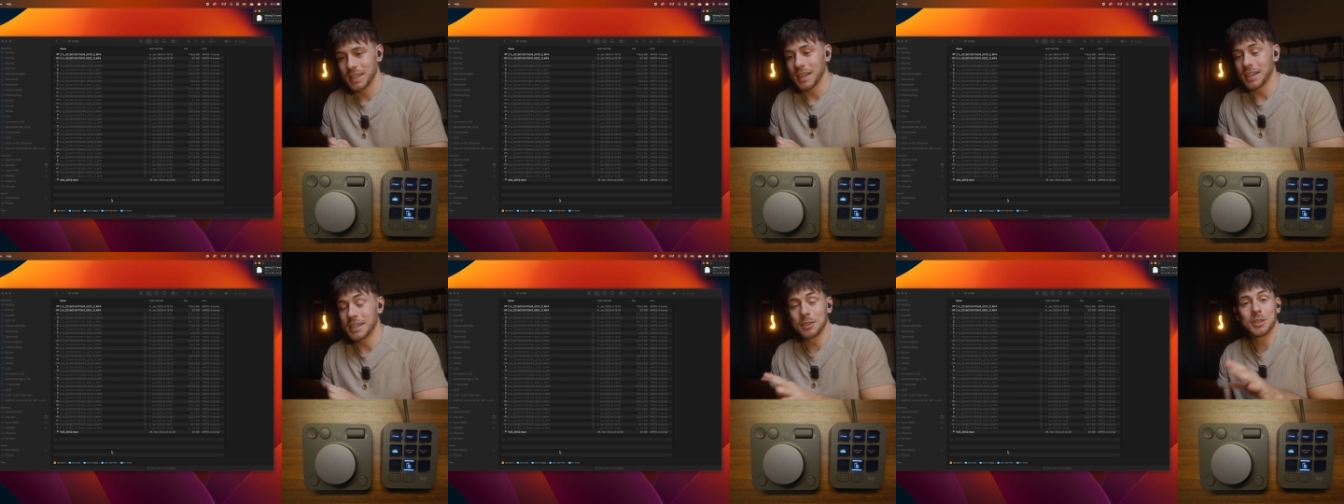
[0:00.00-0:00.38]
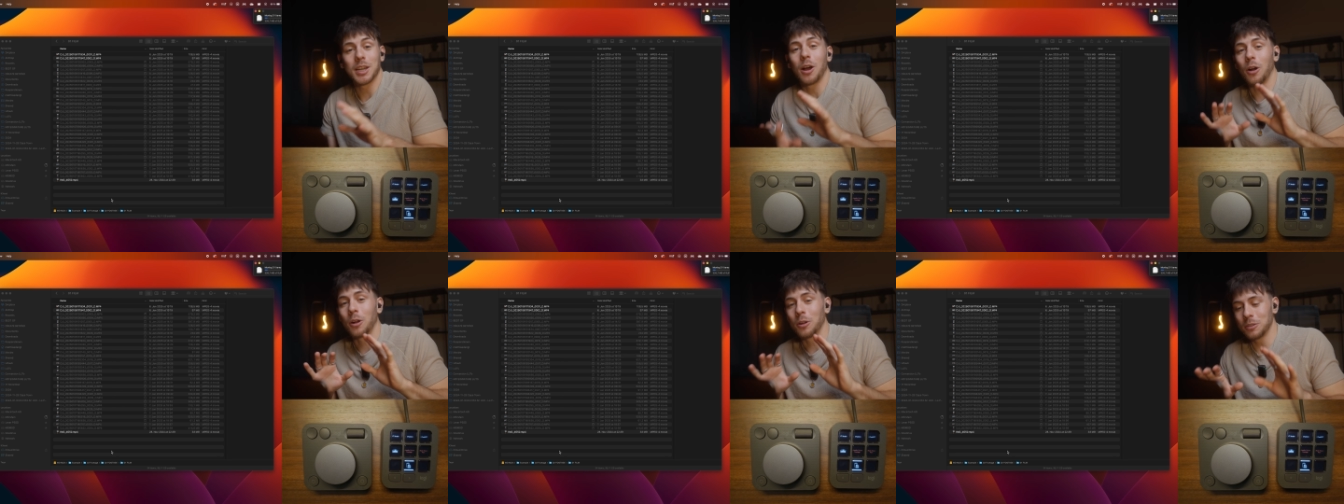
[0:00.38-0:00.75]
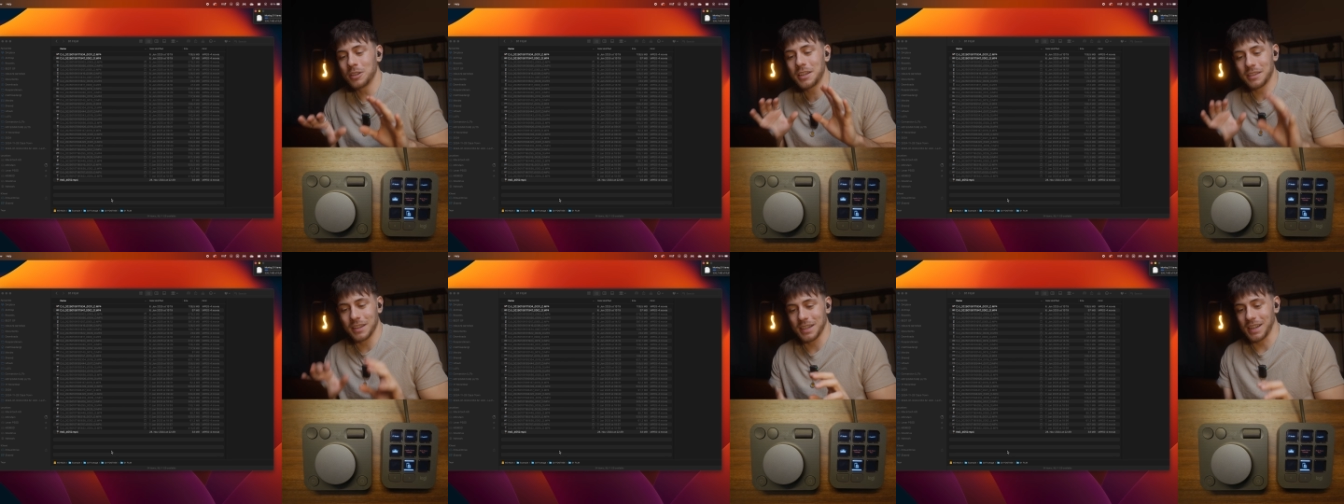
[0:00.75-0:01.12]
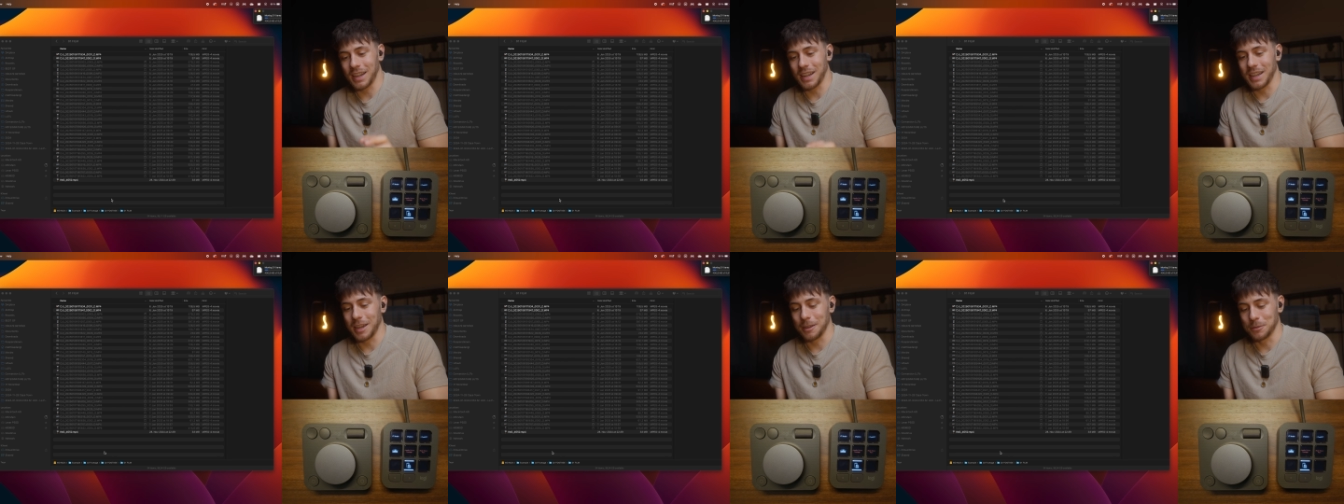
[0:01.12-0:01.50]
And now the only thing
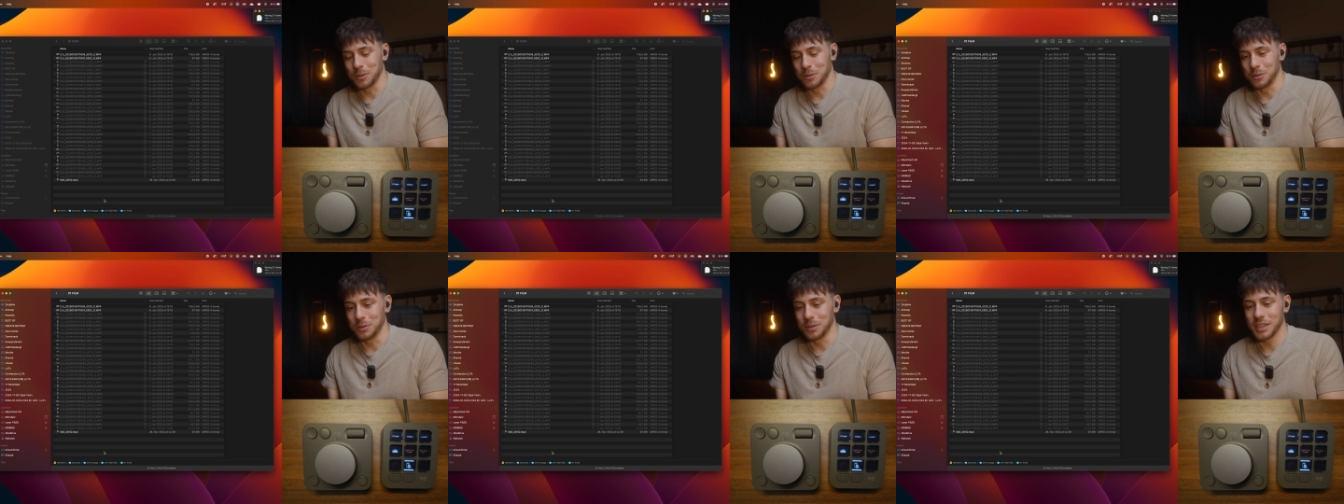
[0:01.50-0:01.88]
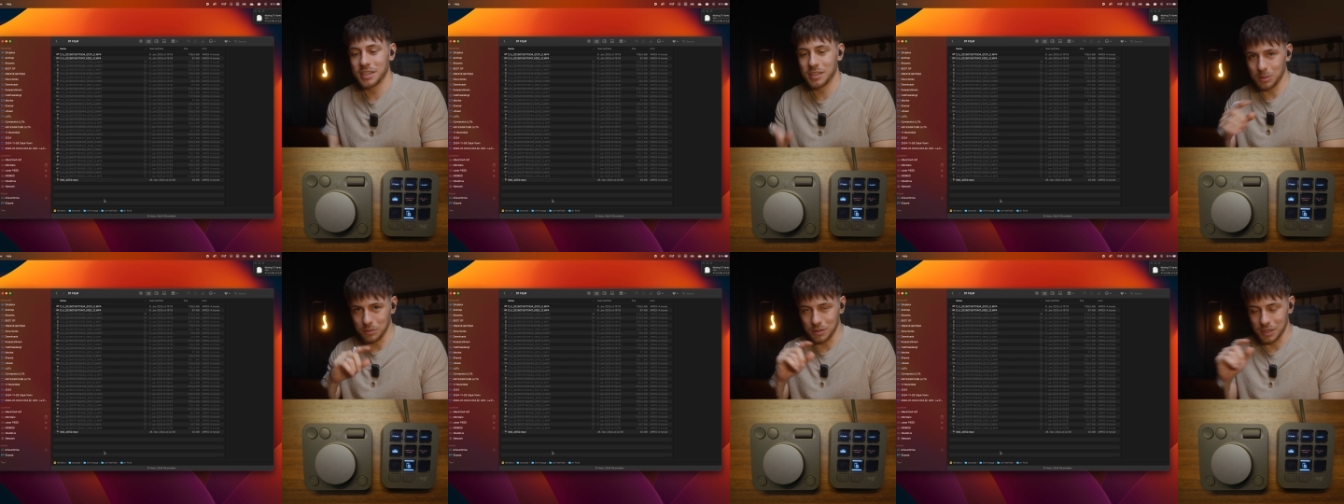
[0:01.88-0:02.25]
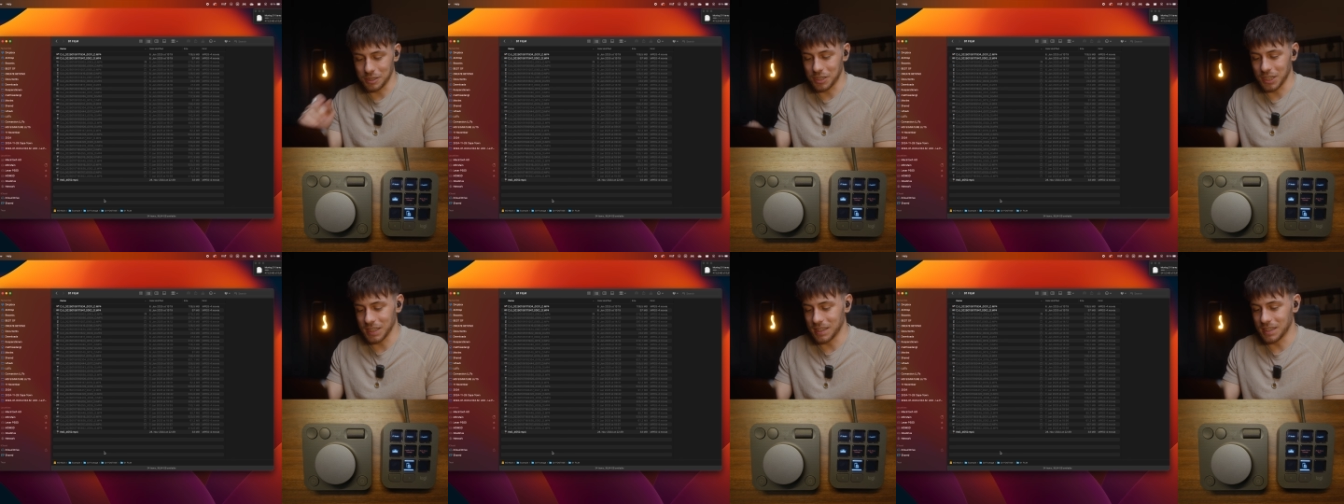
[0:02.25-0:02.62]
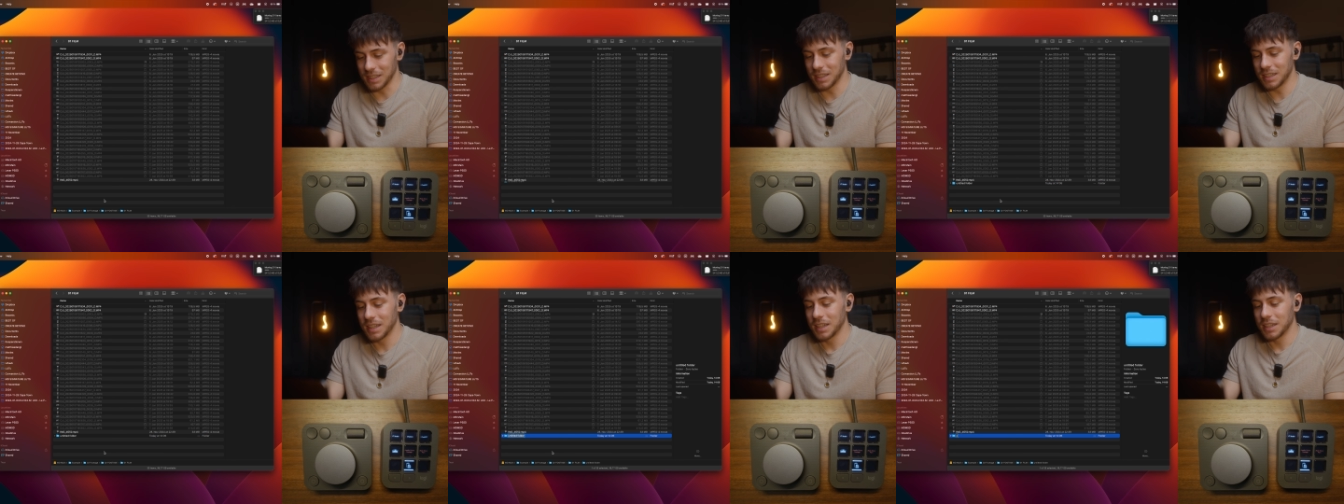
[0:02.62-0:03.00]
I have to do is what I just
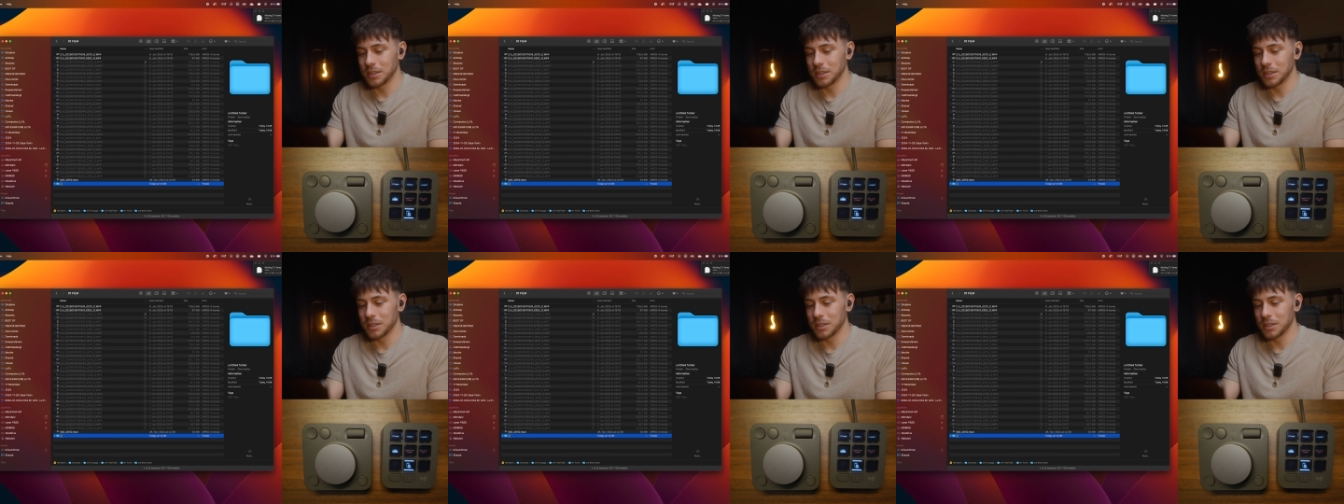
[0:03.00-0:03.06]
did,